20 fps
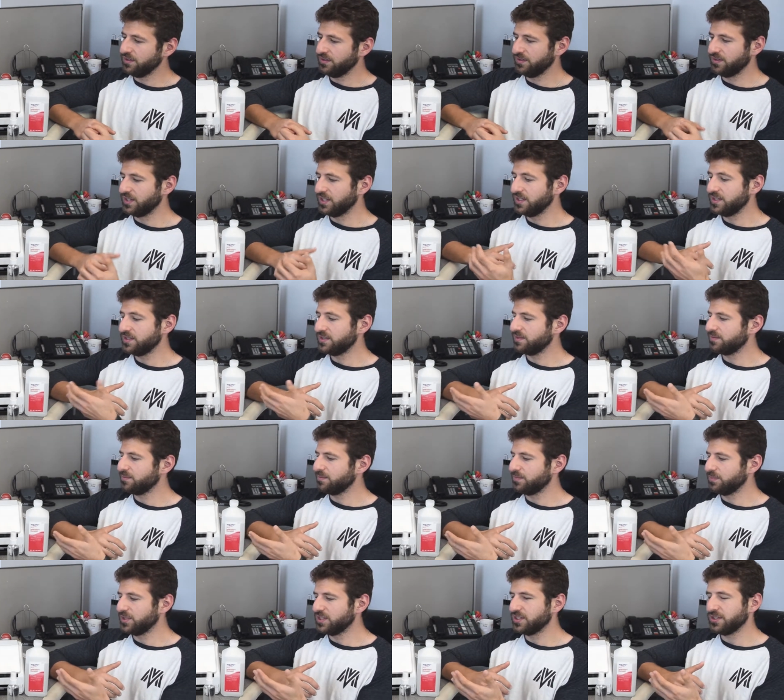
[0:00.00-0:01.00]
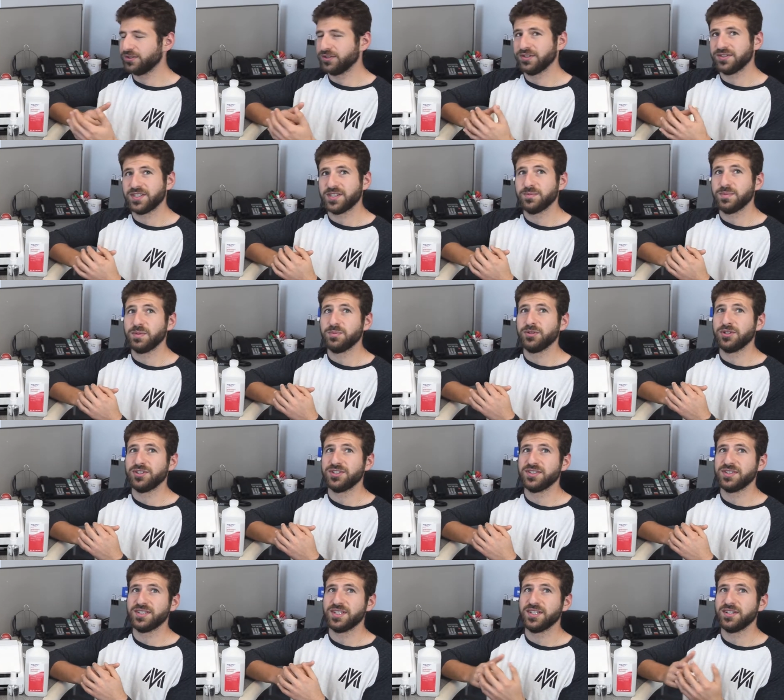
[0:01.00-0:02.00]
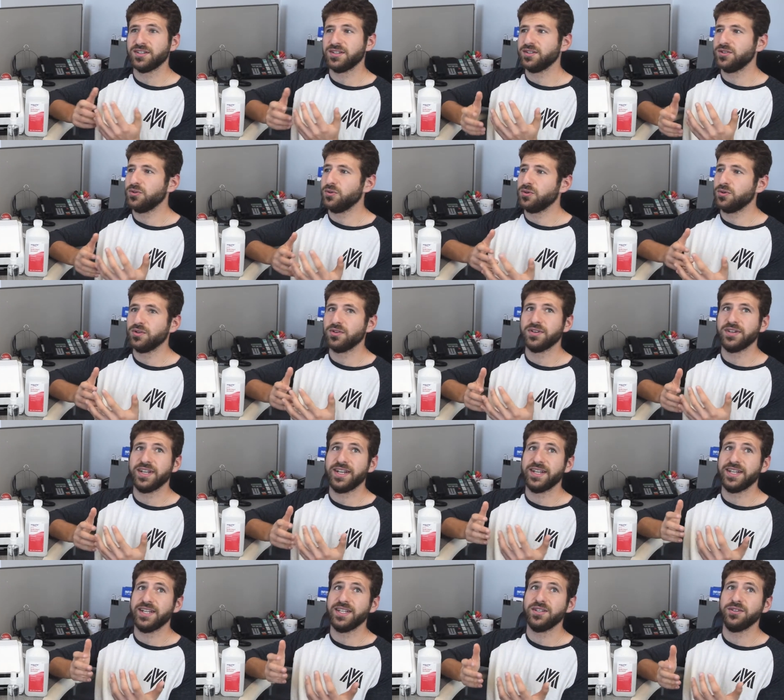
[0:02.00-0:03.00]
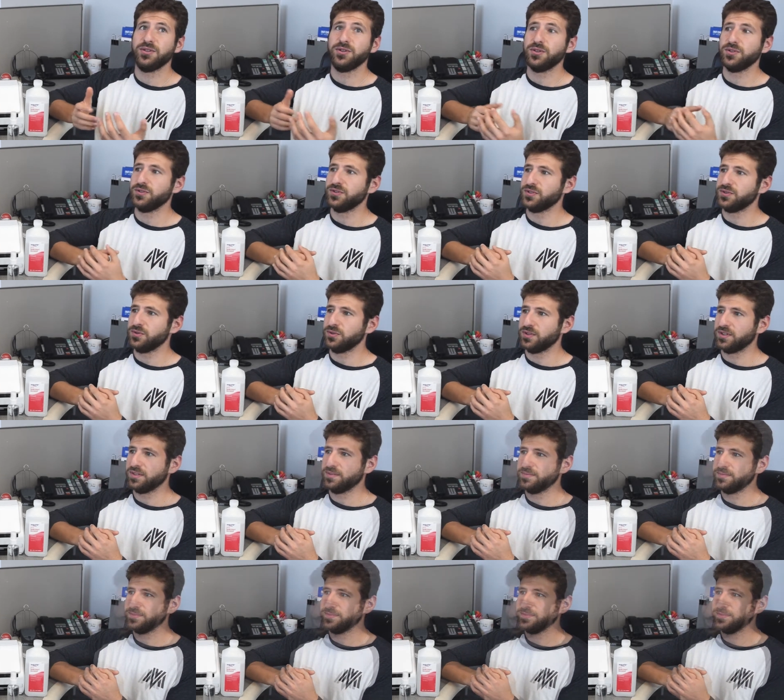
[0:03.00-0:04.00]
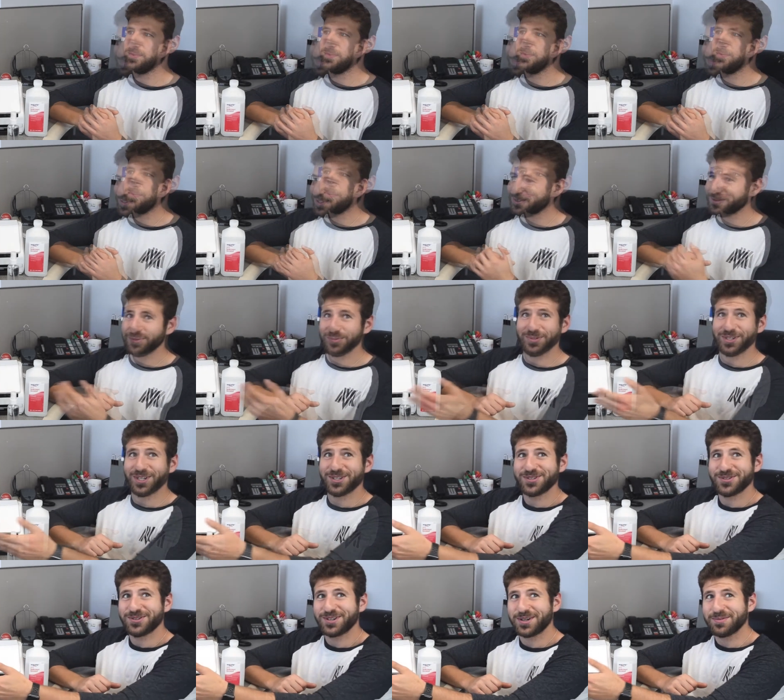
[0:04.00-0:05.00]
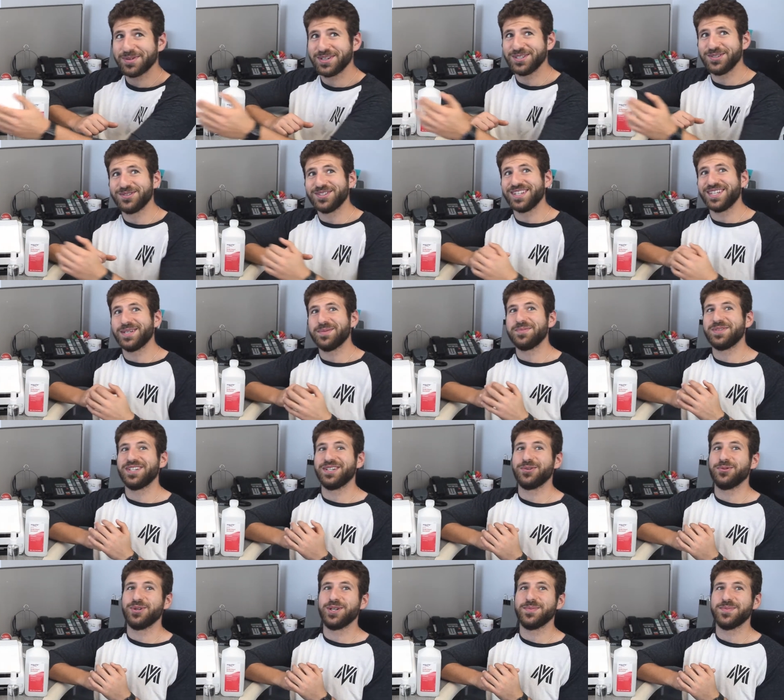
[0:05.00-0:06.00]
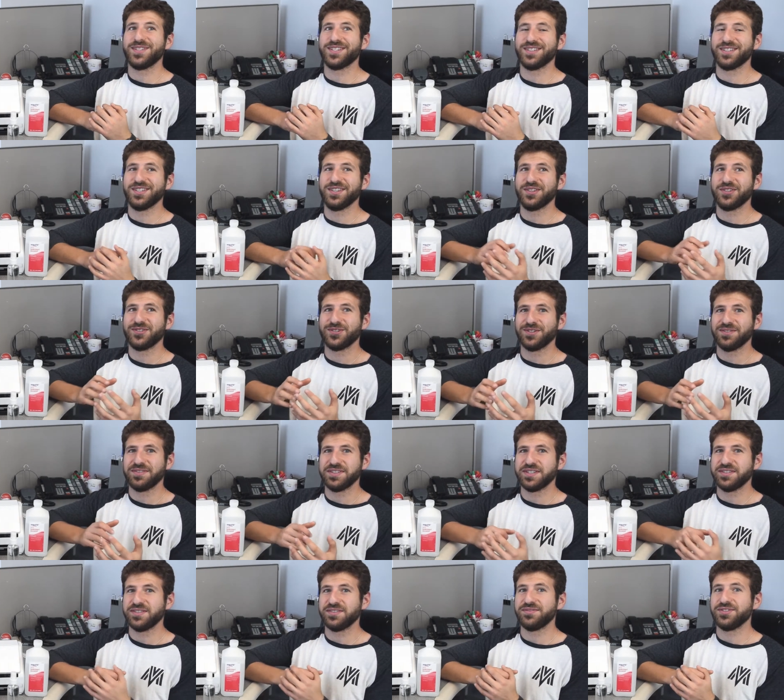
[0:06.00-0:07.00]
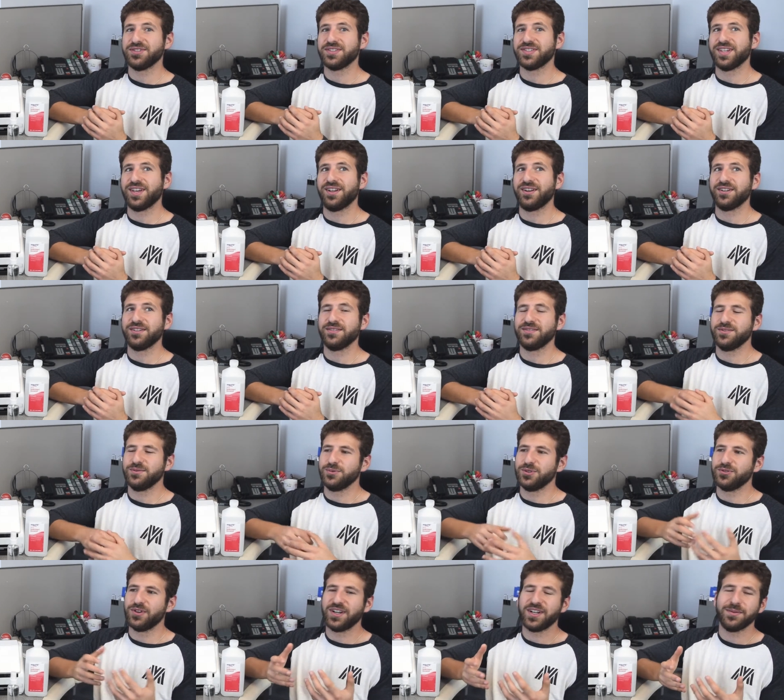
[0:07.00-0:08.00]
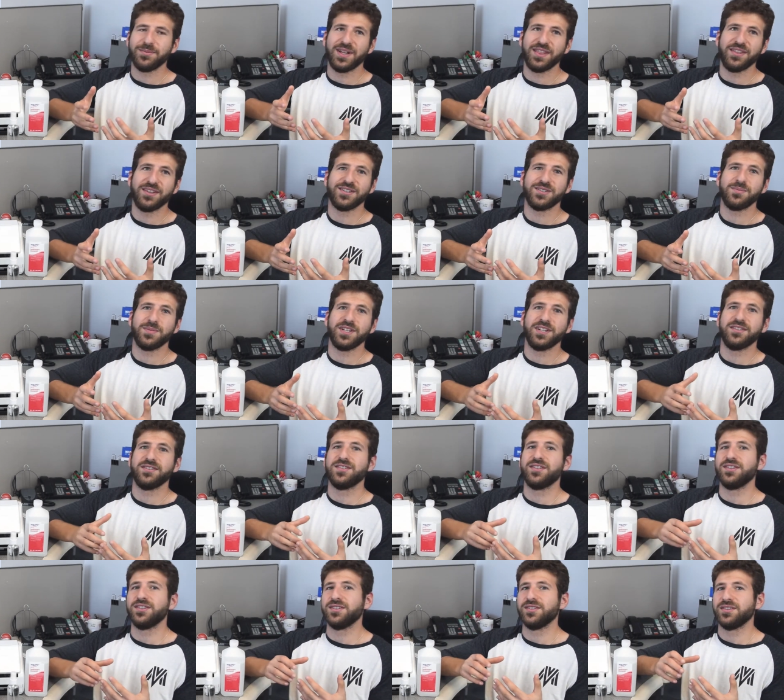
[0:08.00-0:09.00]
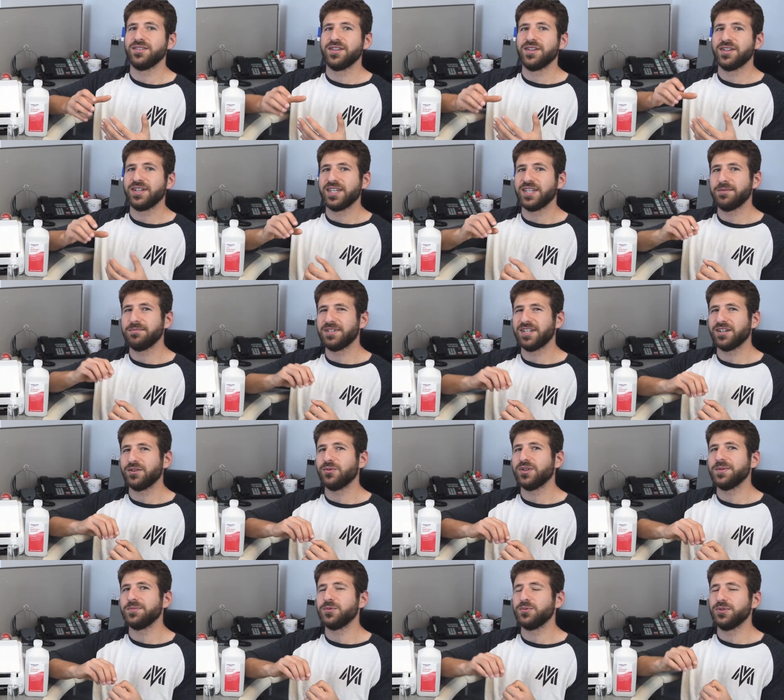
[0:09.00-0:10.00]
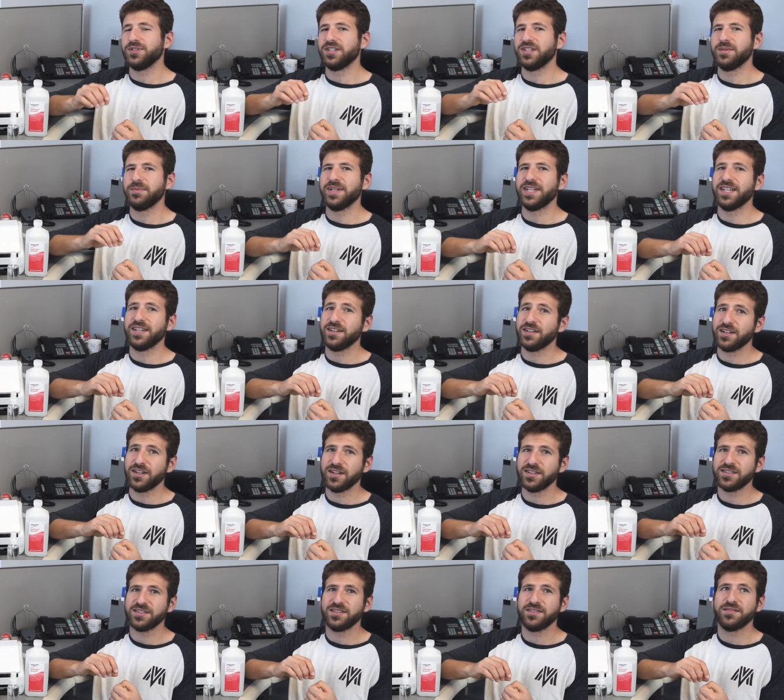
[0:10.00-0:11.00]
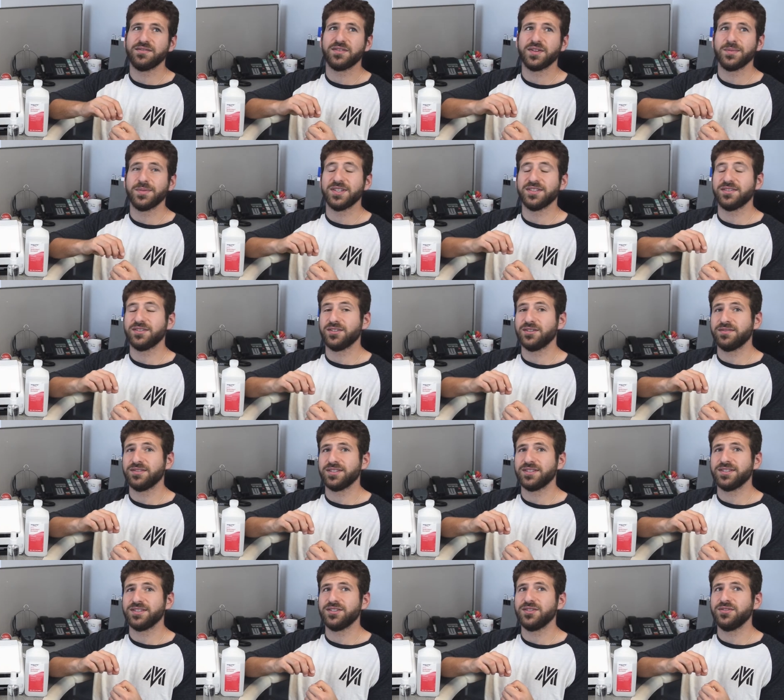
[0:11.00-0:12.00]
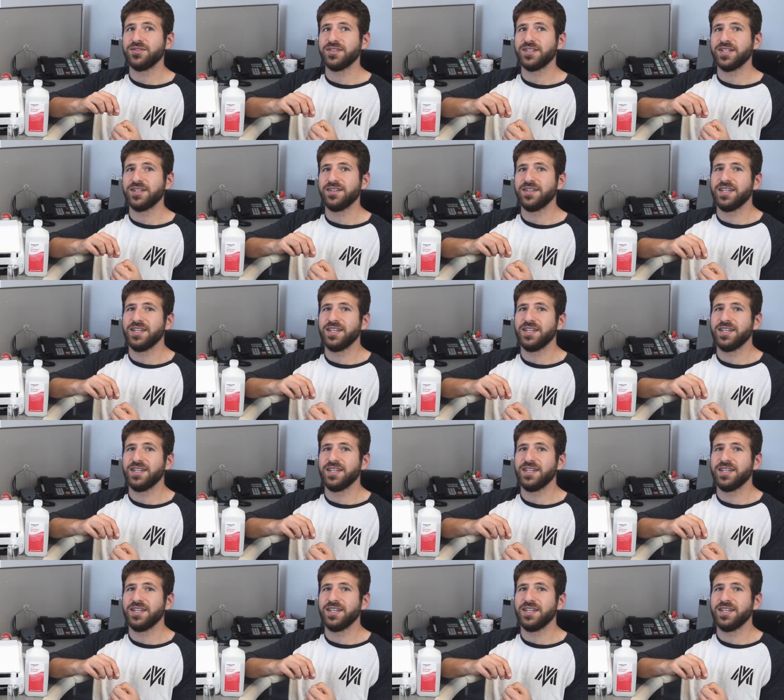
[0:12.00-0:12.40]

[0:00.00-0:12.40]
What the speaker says: These materials can be purchased here or at any local store. We also recommend using Kimtech wipes to clean the surfaces of your scanner. We recommend this because the Kimtech wipes will eliminate dust from the surfaces you clean,